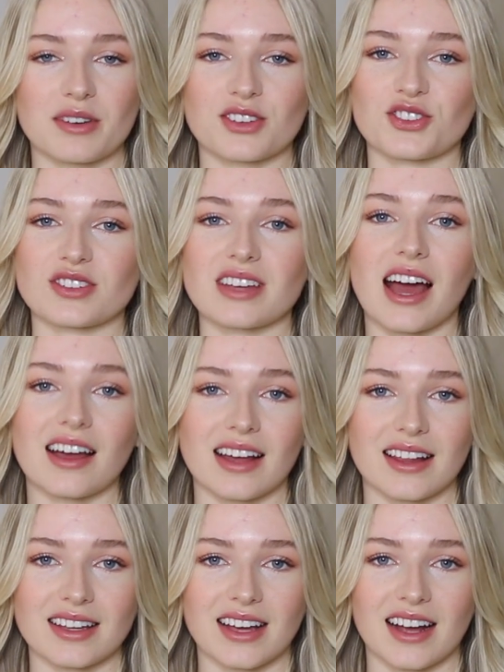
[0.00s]
it is just at
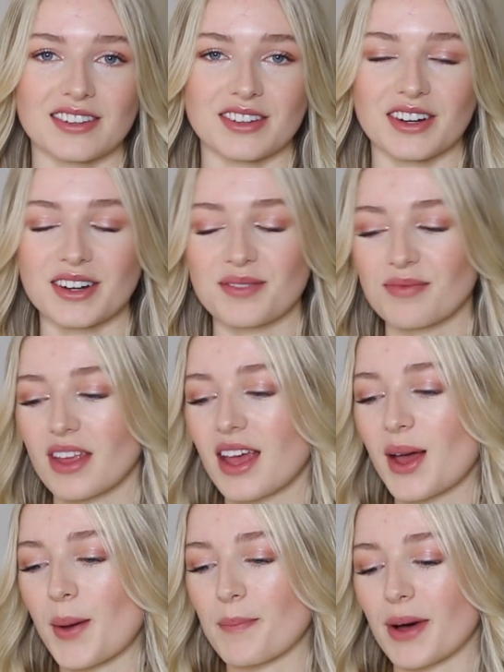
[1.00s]
Kallie Kaiser.
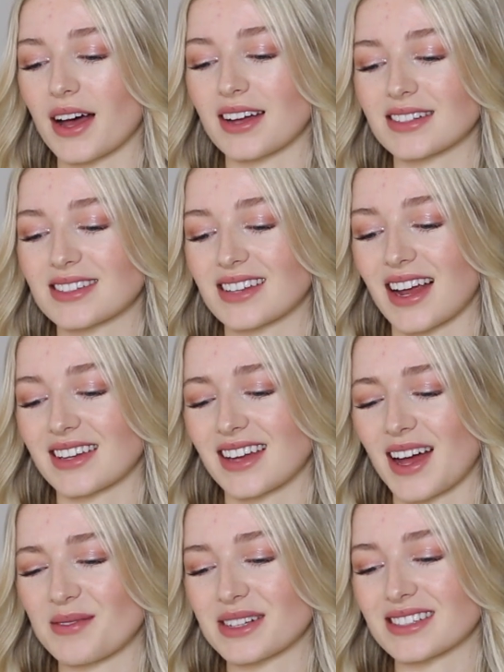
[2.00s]
But yeah, I'm